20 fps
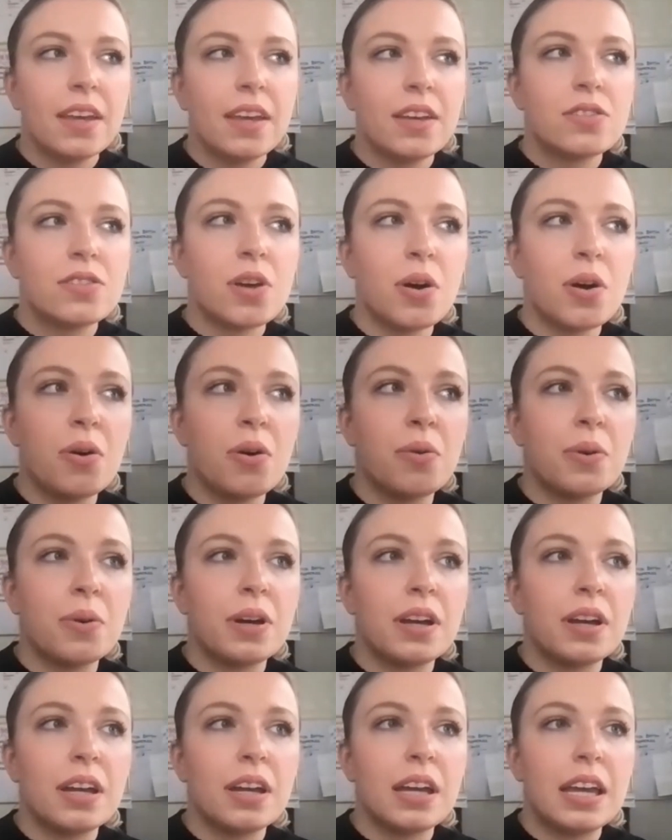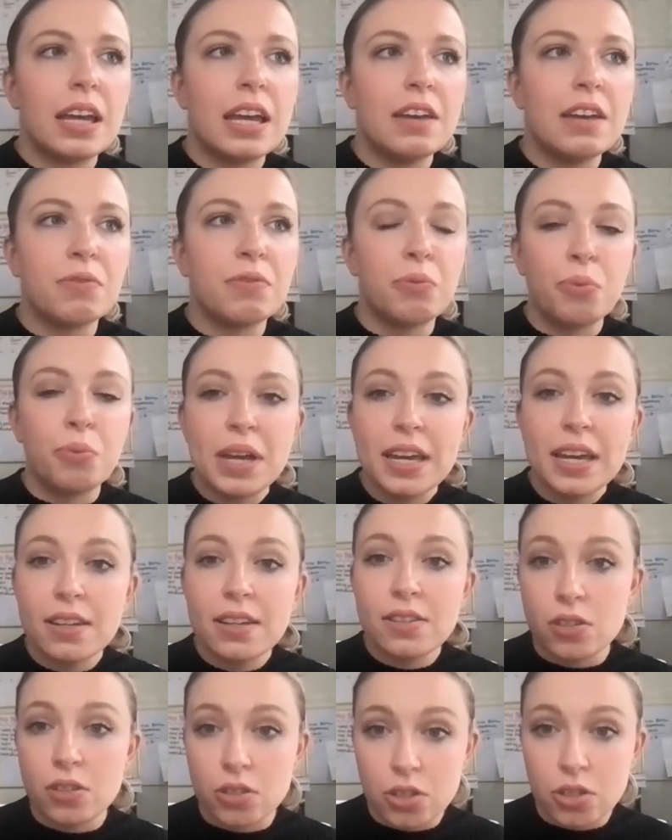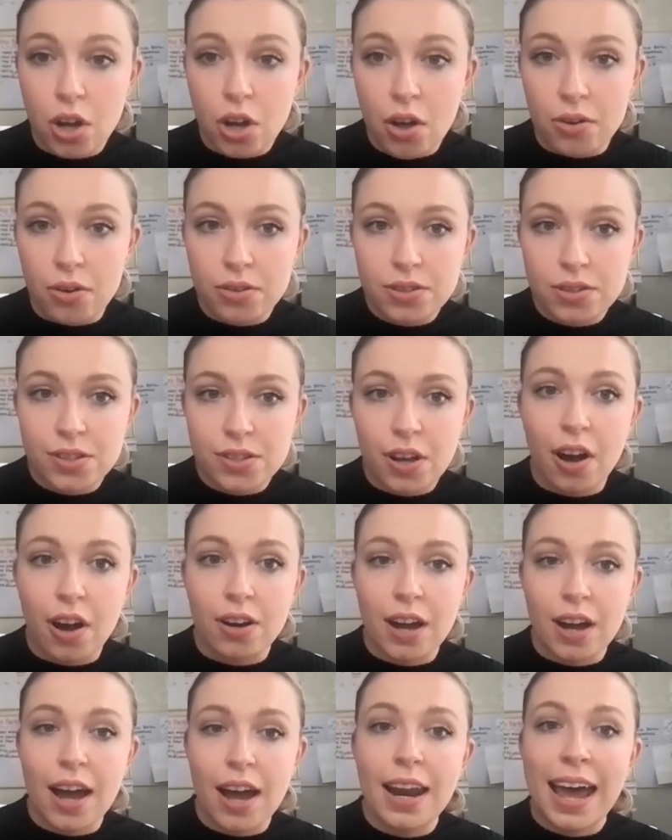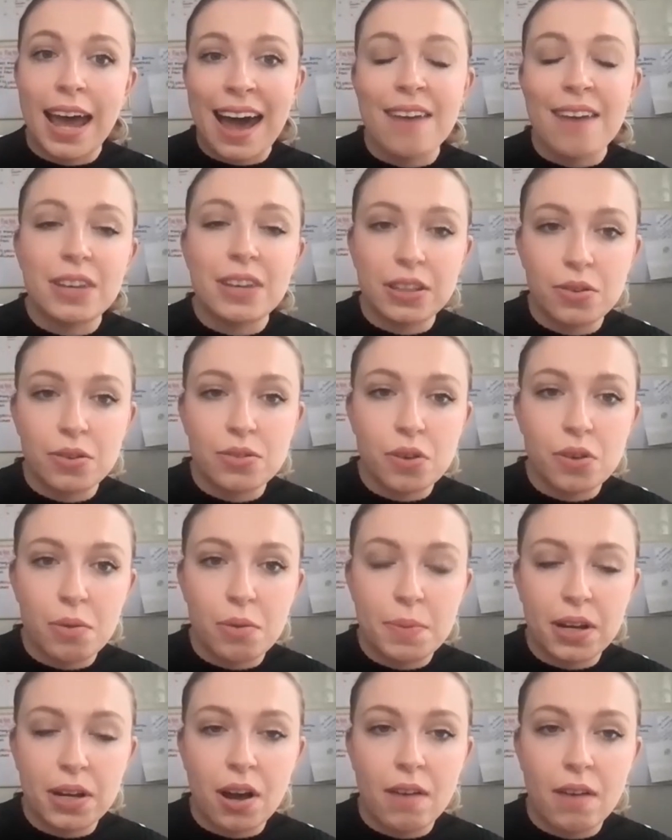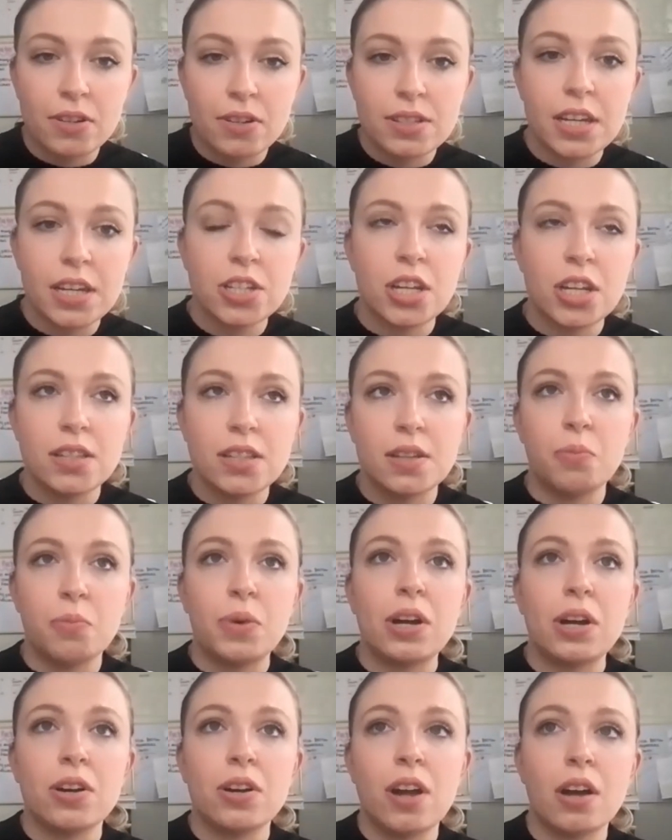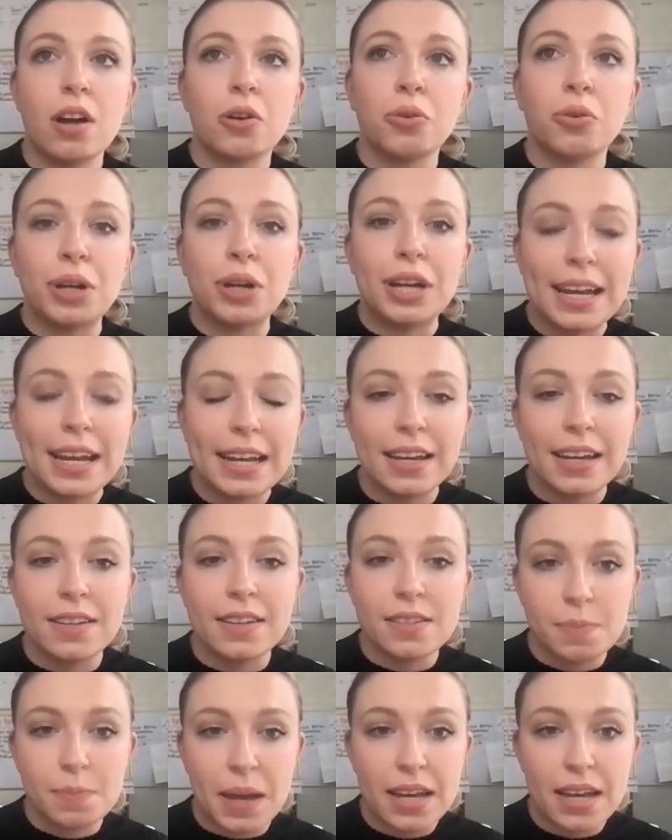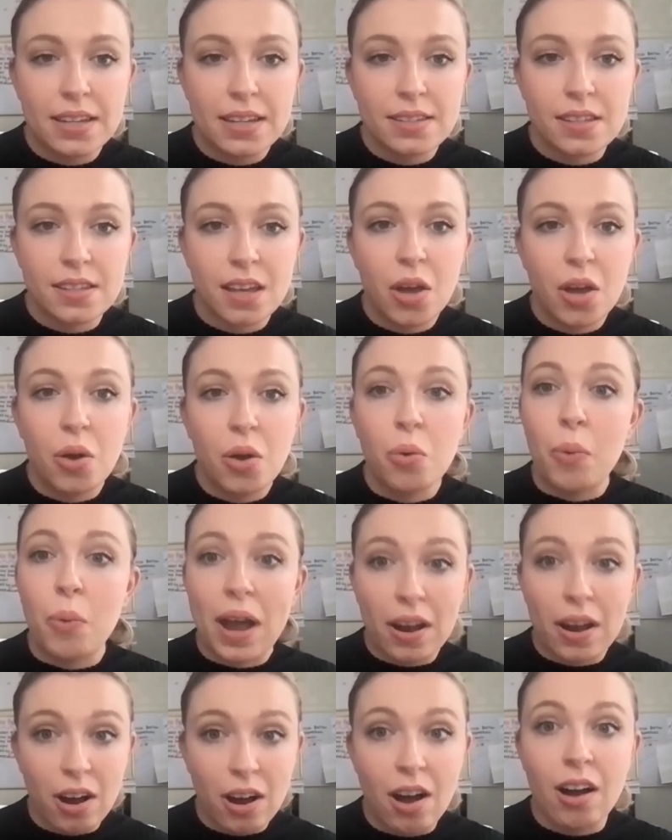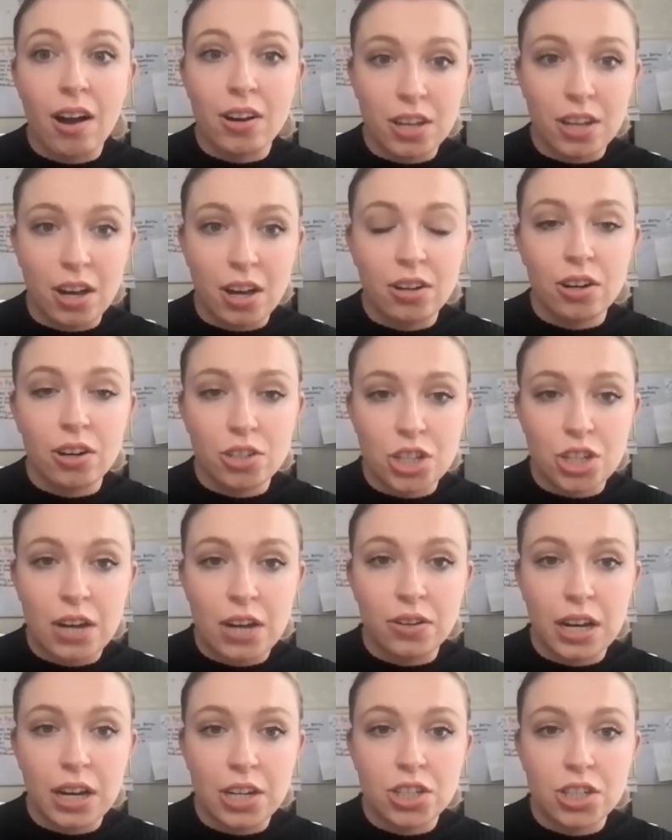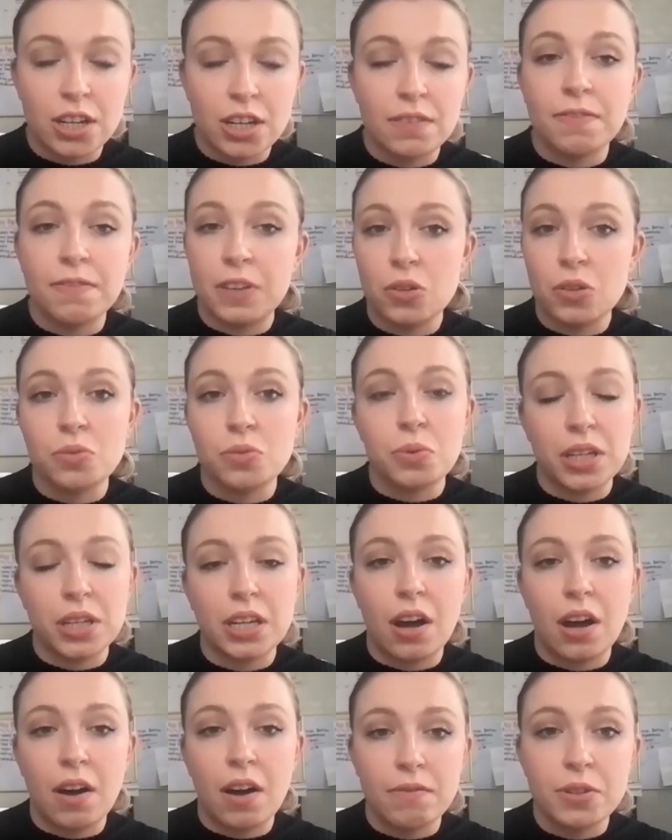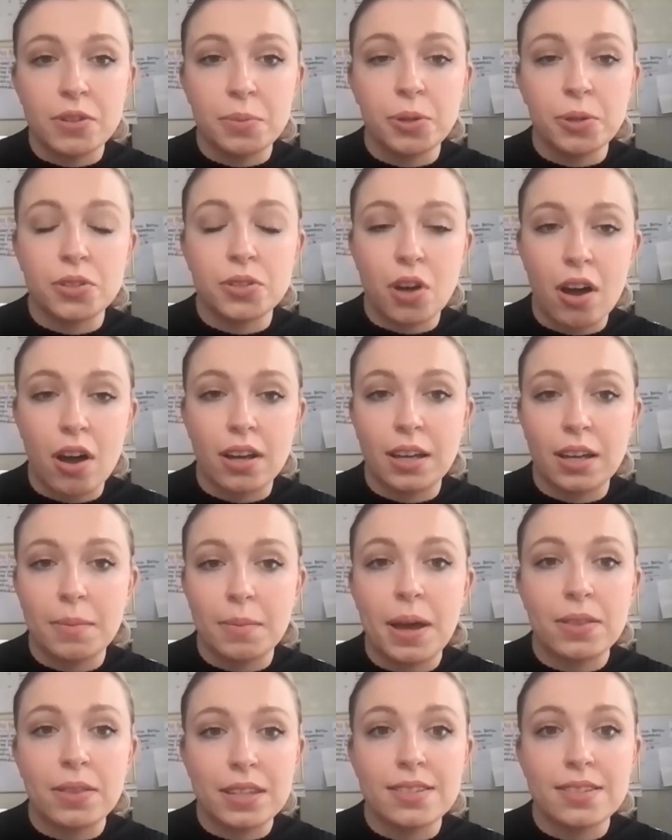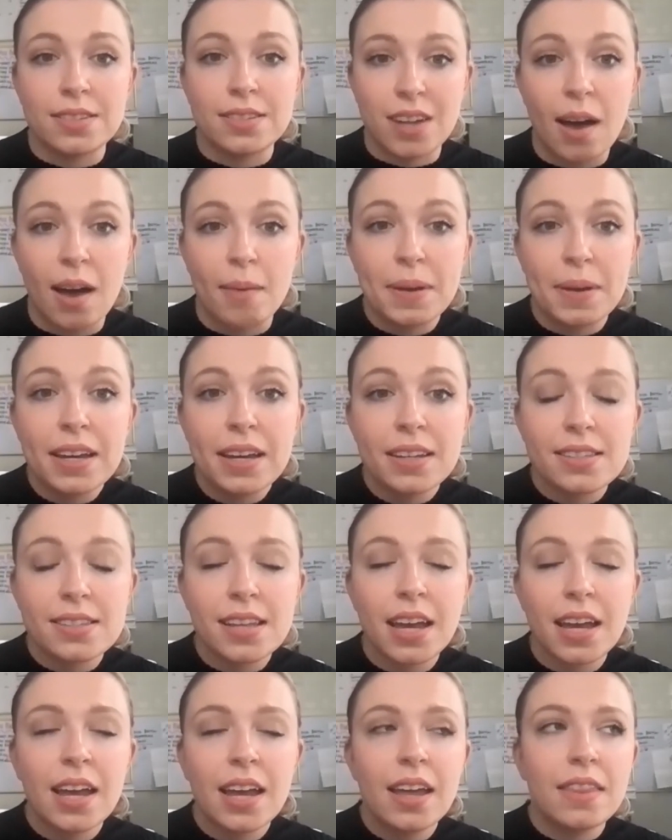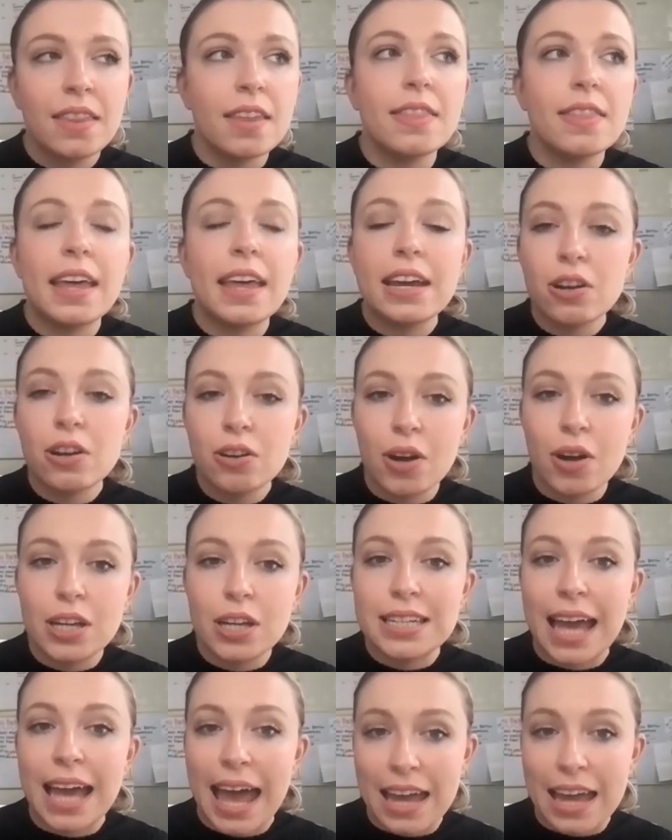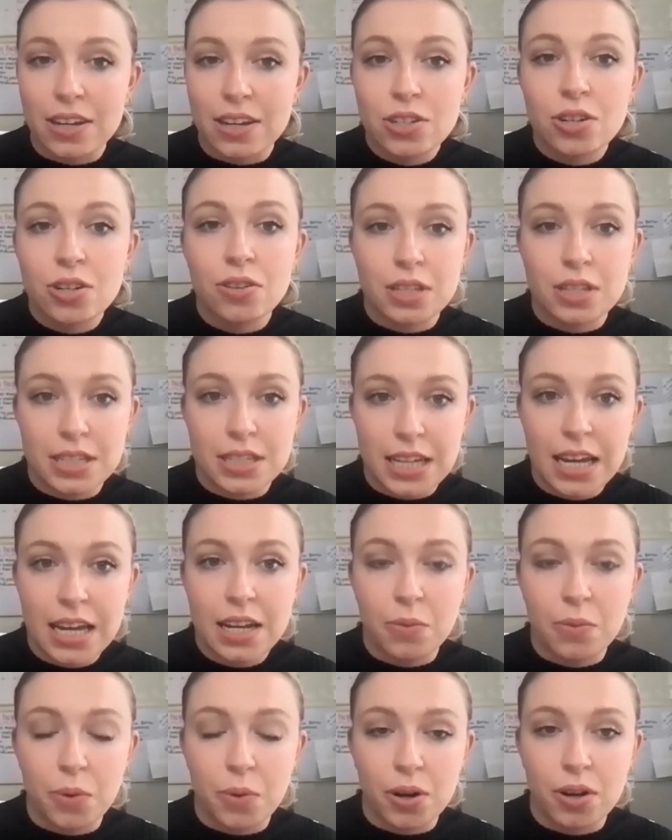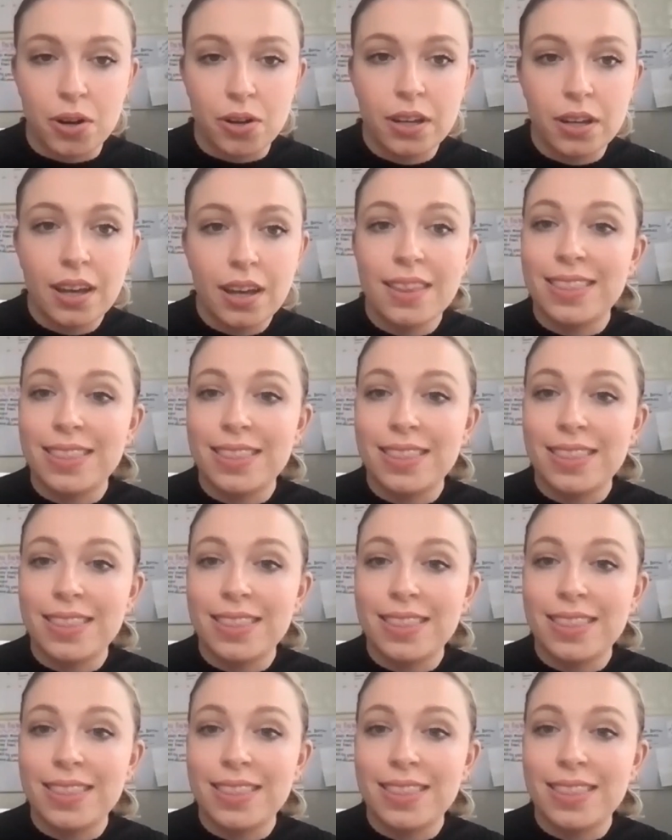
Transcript: So if we as adults are not having those open conversations and we are not creating a space where our younger generation feels really comfortable talking about these topics, then they are going to enter the dating world.